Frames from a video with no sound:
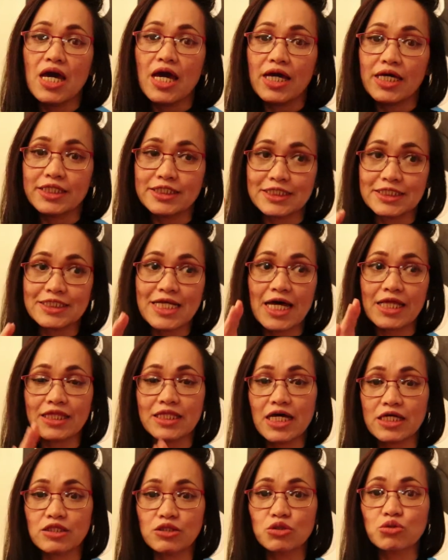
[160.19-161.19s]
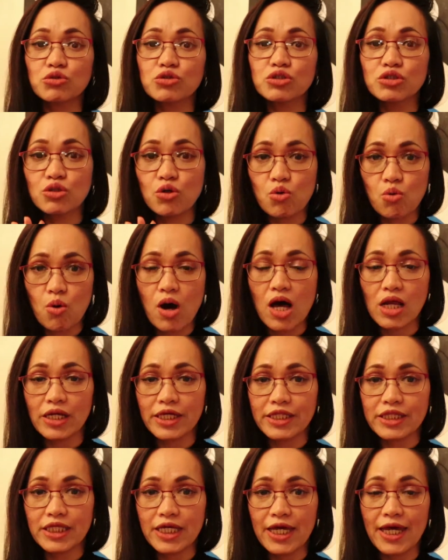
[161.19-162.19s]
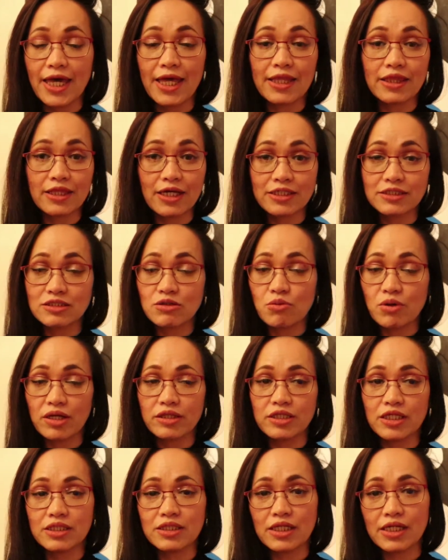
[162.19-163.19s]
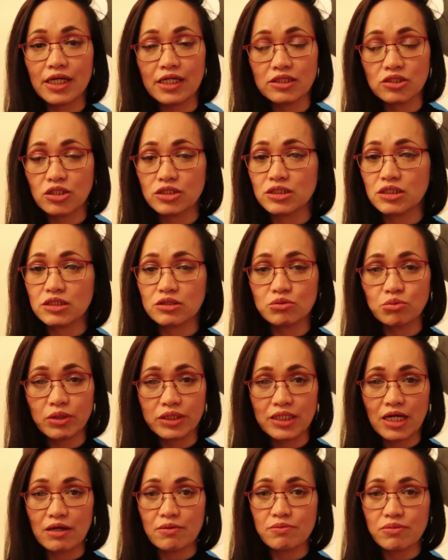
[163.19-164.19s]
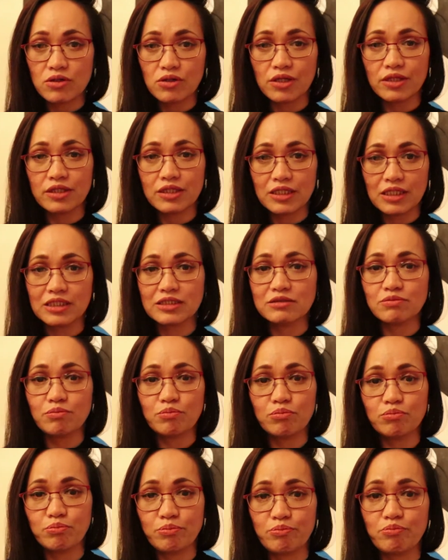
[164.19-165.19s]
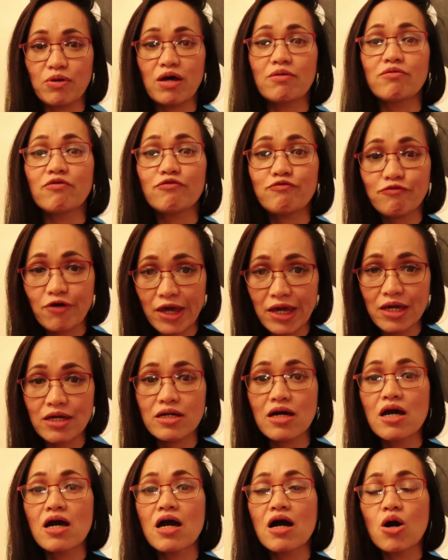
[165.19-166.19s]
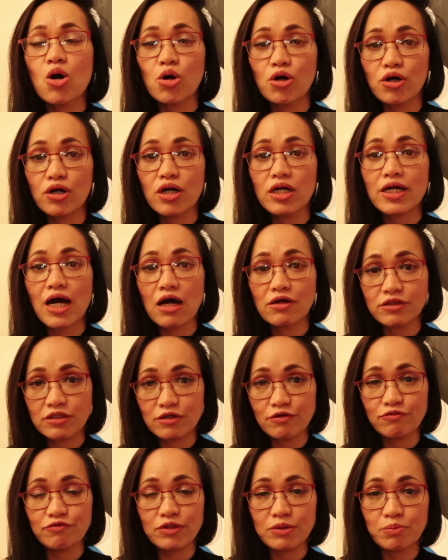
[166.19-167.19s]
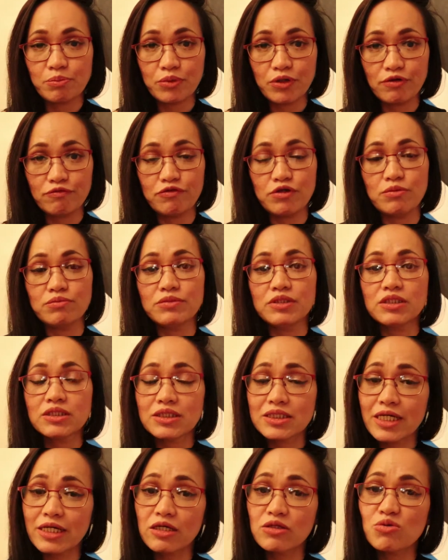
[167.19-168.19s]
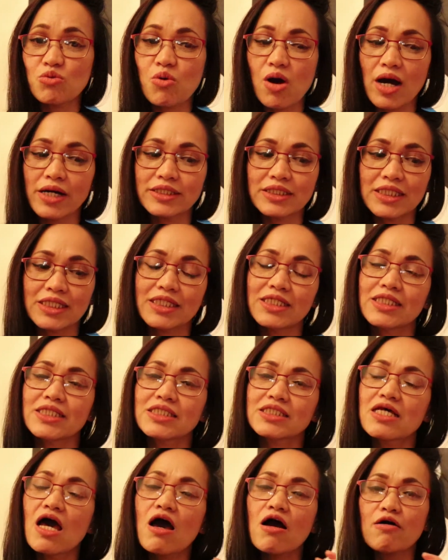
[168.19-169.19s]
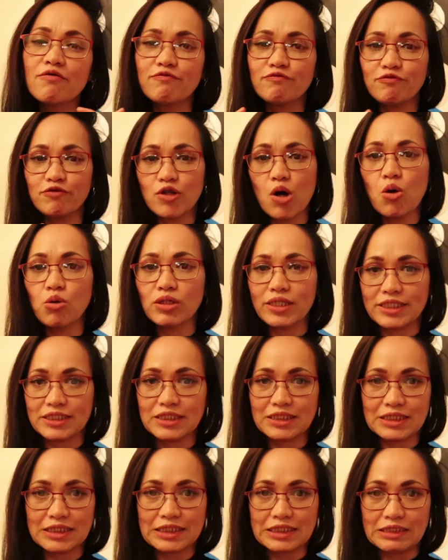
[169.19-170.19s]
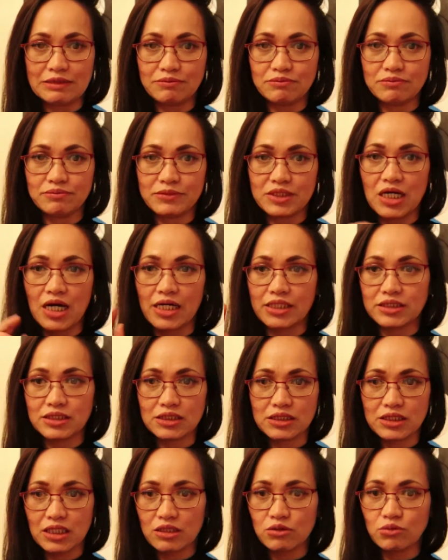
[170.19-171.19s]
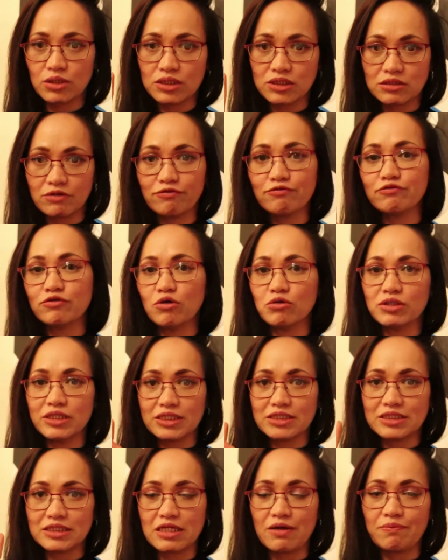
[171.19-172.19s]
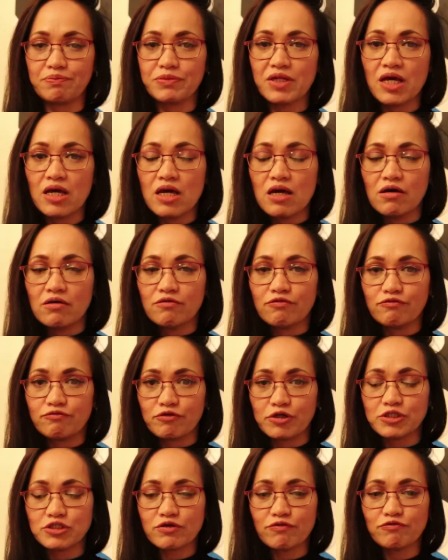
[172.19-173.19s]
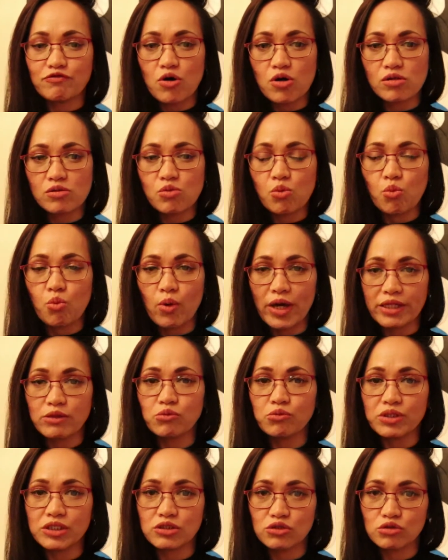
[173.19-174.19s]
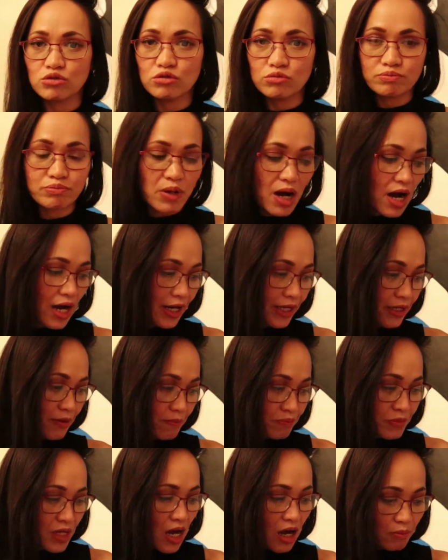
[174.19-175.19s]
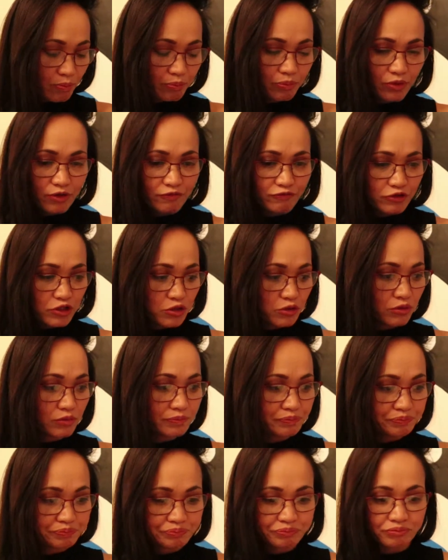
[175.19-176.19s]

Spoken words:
it's not that good quality. And that's the one thing that I noticed when I bought this fake or counterfeit perfume. The second one is flawless seam, guys. The second one is a flawless seam. First of all, when we do buy a perfume,